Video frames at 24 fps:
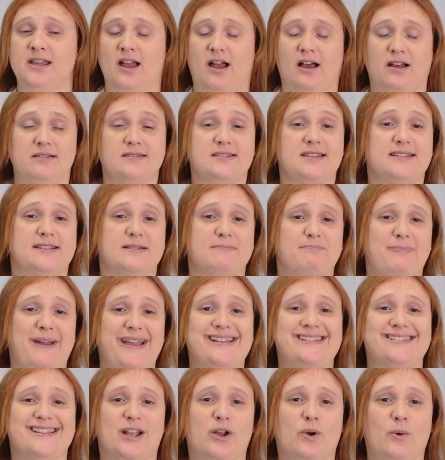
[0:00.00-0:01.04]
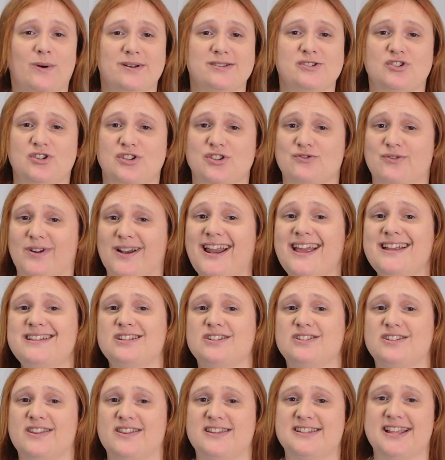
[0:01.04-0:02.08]
answer some basic questions related
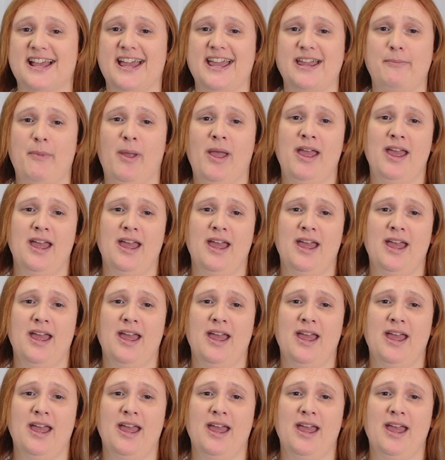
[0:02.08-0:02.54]
to the same,